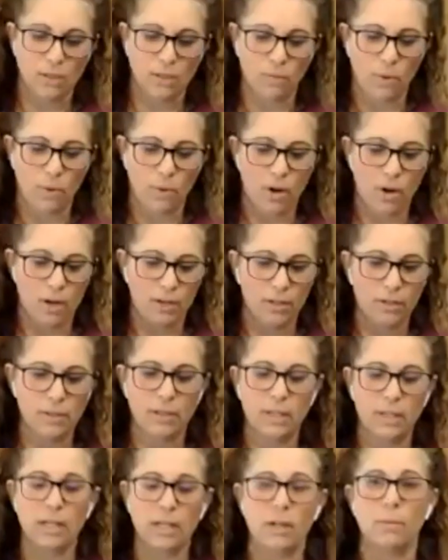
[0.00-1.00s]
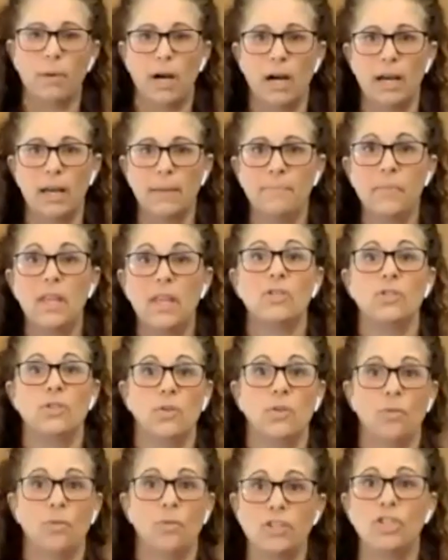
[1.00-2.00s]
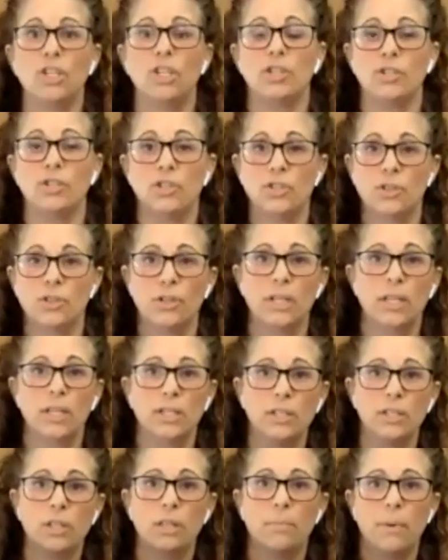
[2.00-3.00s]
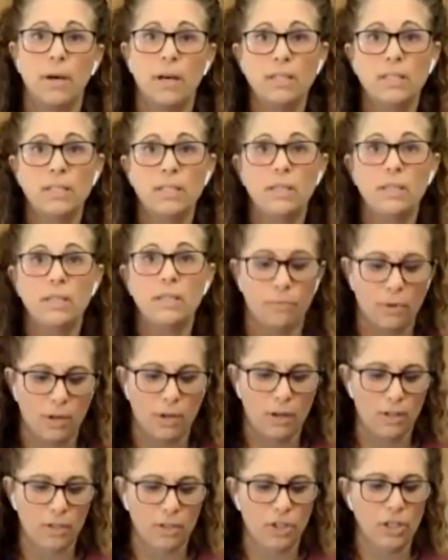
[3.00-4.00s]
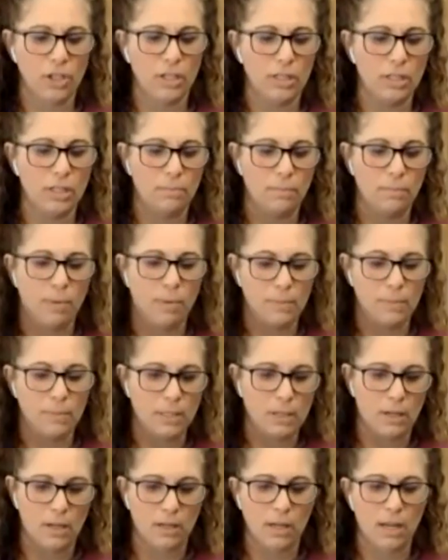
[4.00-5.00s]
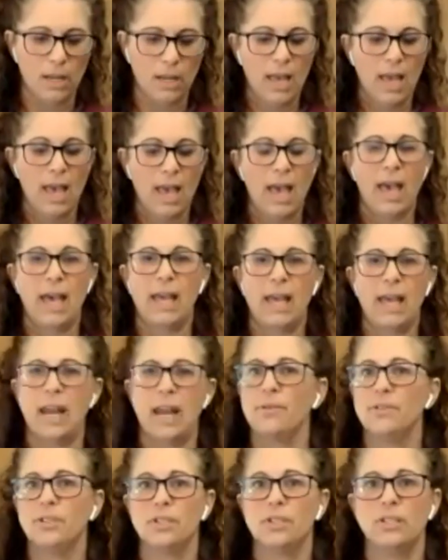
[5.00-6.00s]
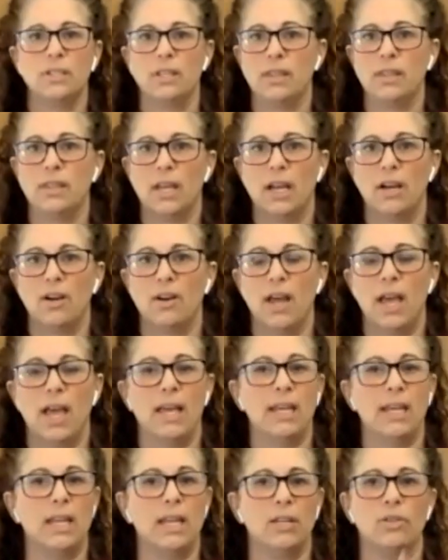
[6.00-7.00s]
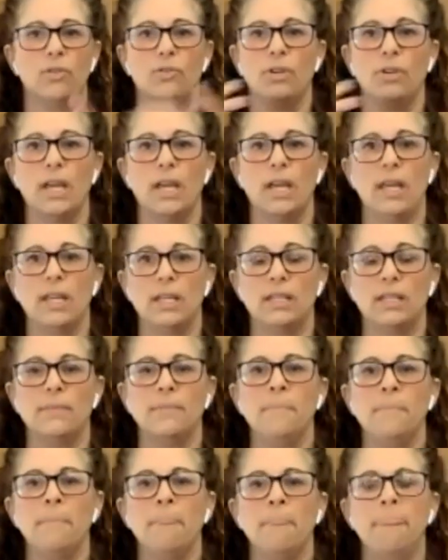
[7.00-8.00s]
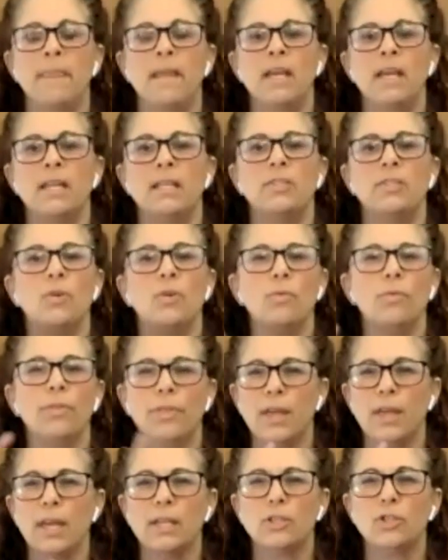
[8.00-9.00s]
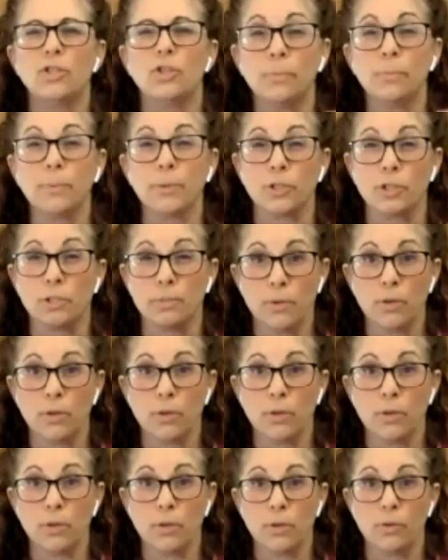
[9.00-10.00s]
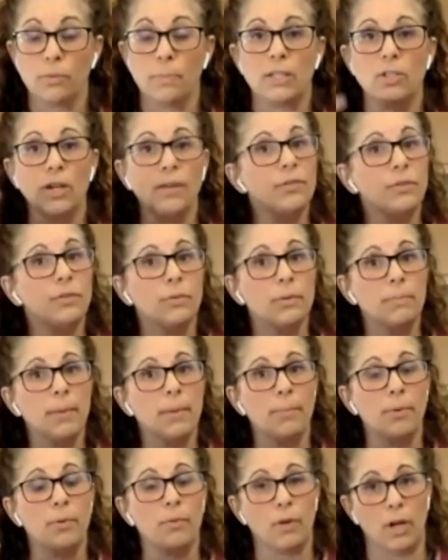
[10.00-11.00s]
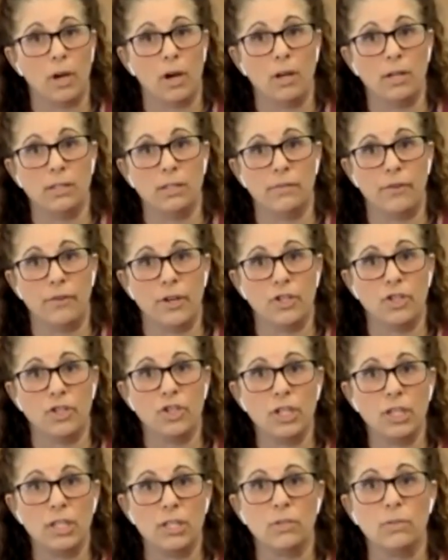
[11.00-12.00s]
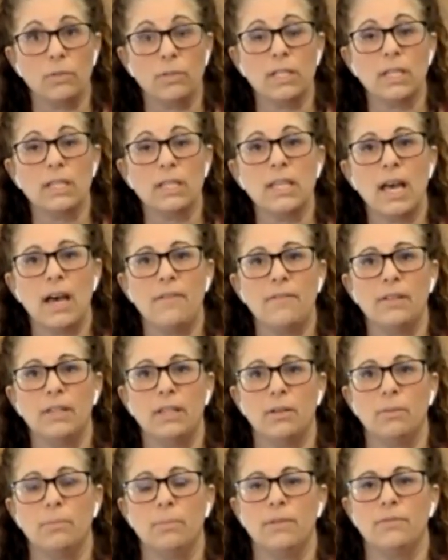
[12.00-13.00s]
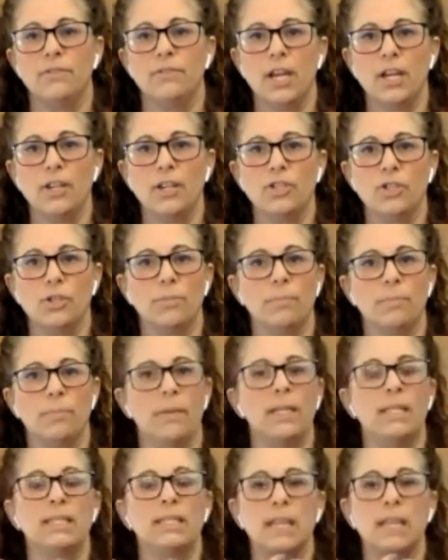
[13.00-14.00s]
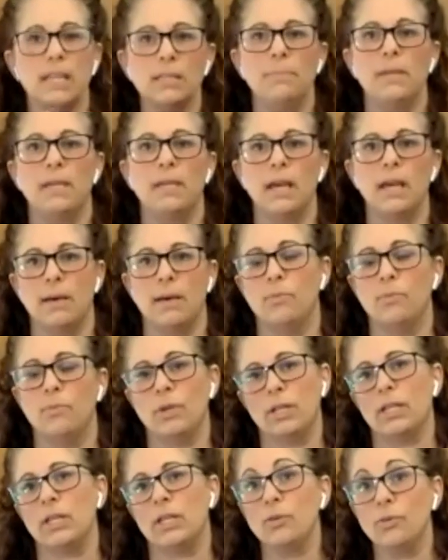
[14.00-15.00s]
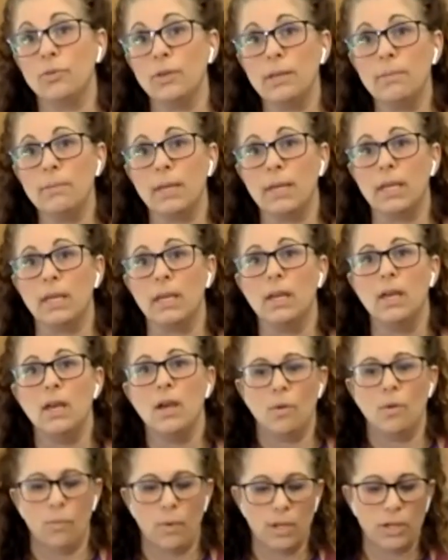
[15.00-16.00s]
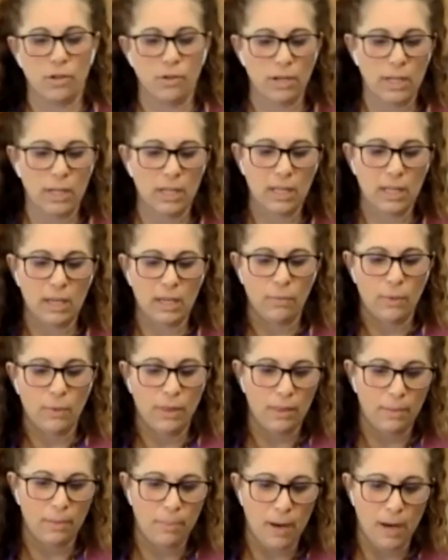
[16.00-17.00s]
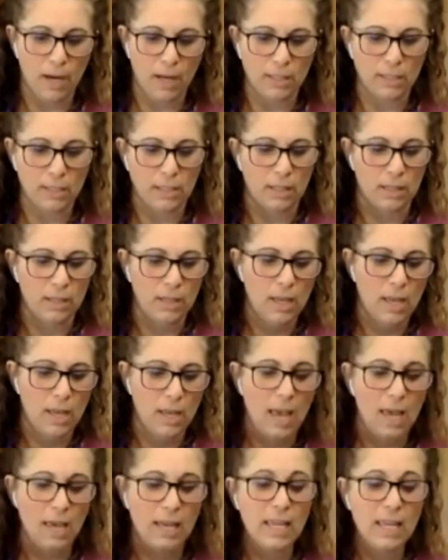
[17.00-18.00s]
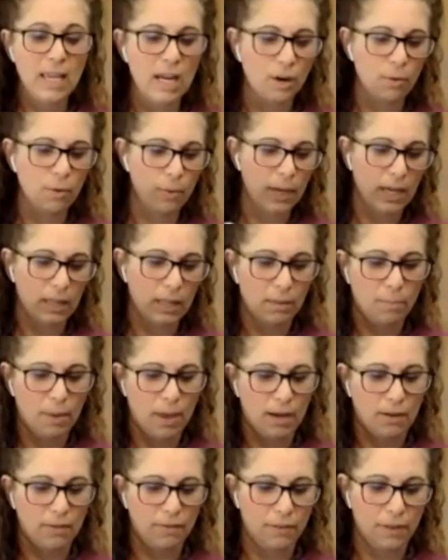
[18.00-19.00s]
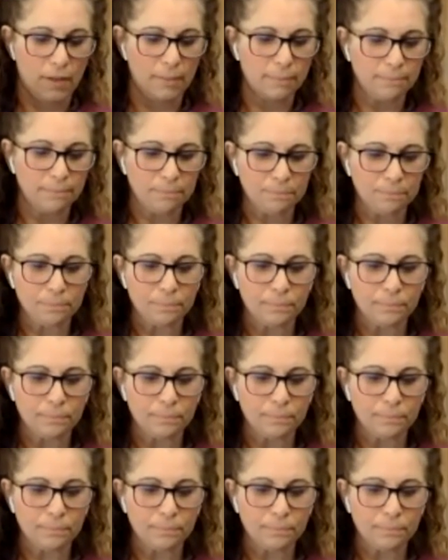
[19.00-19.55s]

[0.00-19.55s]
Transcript: water nearby so that she could stir it into the pasta with the ricotta cheese and Parmesan. And I would just sit there and it created, don't think super smooth because you have to remember ricotta is a fresh cheese. So it does have a little bit of texture, but it does become really creamy when you're eating it with the pasta. And here we get the benefit